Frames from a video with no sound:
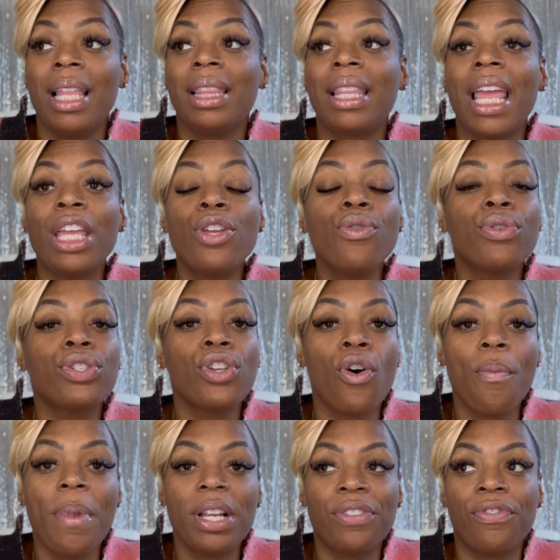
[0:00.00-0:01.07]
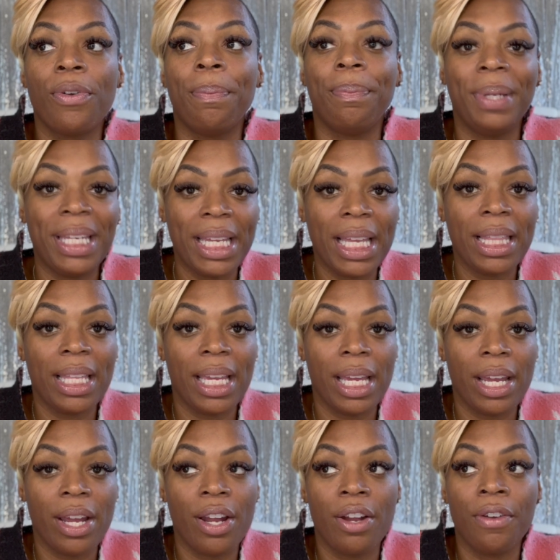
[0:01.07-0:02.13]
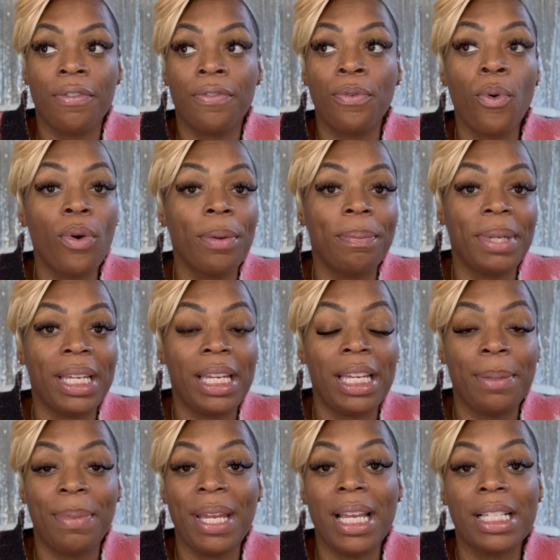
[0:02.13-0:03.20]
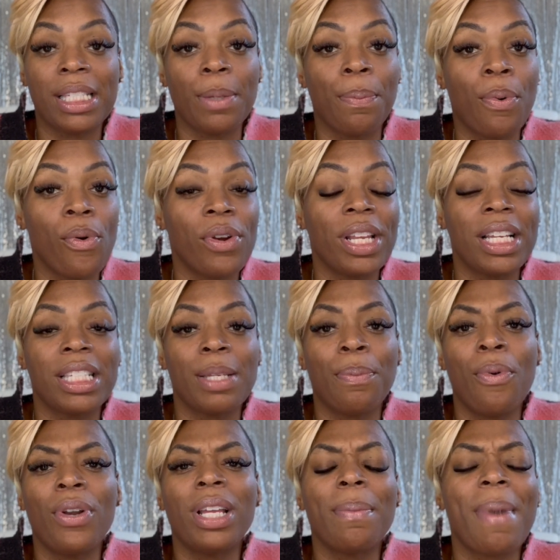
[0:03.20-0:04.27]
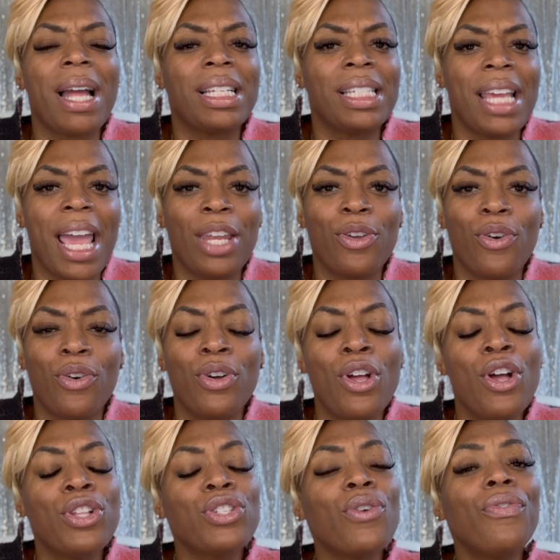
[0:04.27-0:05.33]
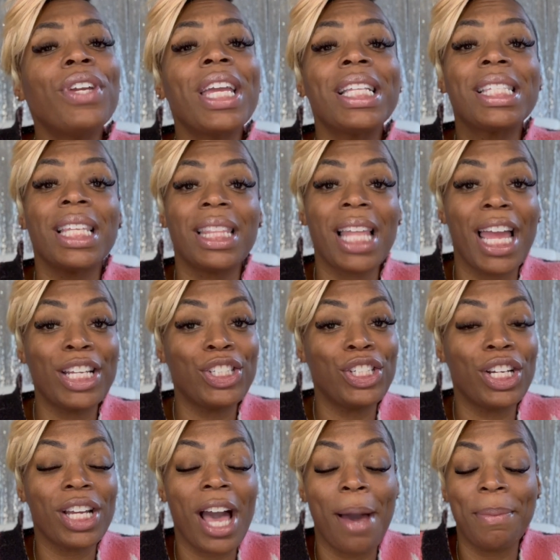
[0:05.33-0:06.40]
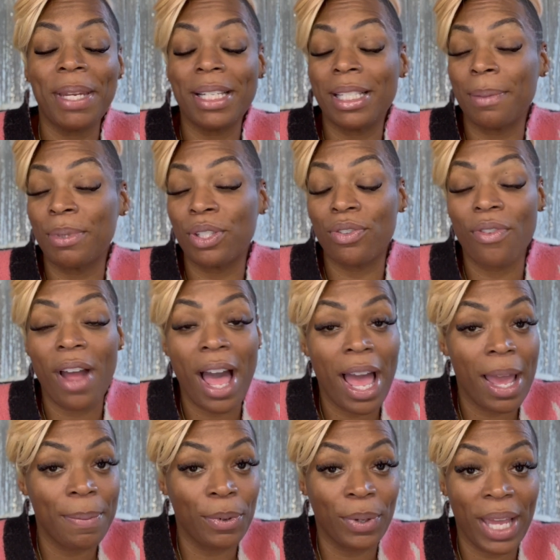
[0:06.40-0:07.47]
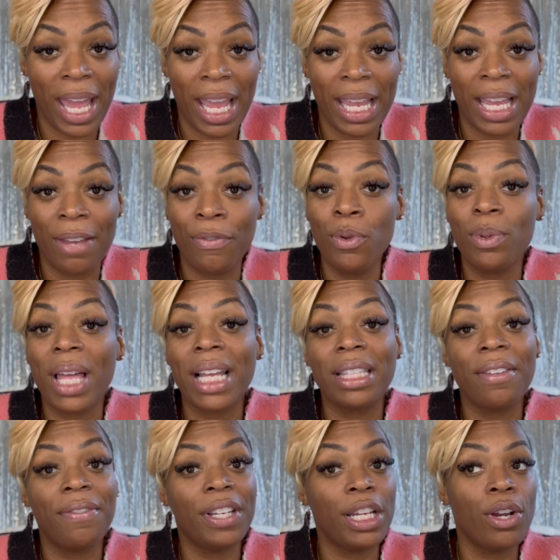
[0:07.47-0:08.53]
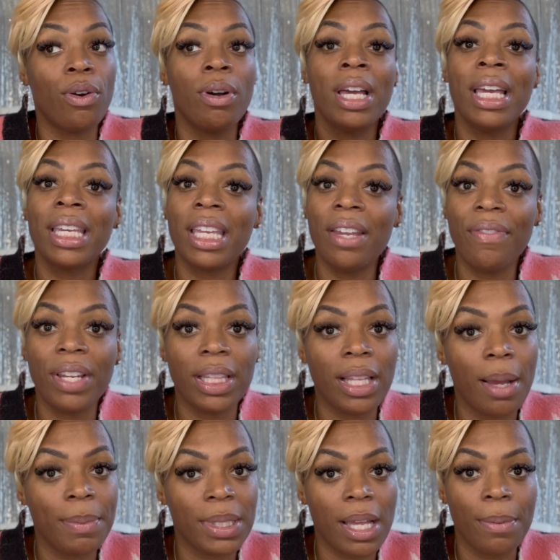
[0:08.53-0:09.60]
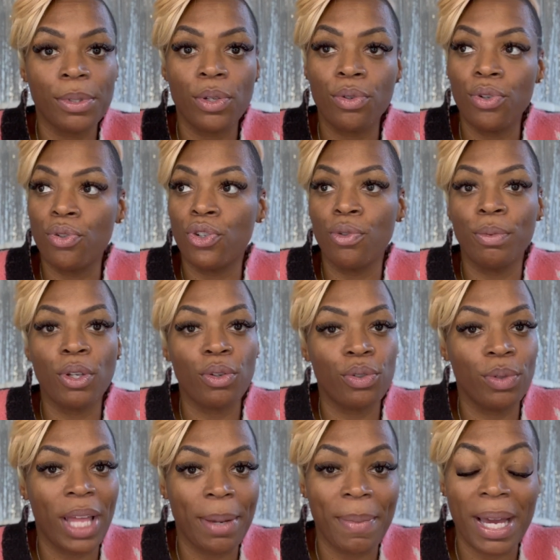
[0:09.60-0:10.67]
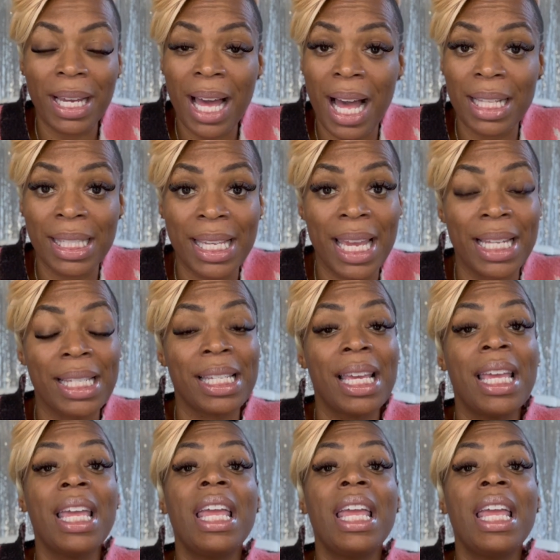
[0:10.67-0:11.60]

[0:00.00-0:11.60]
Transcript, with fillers: Thank you so much for being there for me, being supporting, supporting my channel. Don't forget to like, share, comment, and subscribe, okay? If you like the video, give it a thumbs up so YouTube knows you like my content.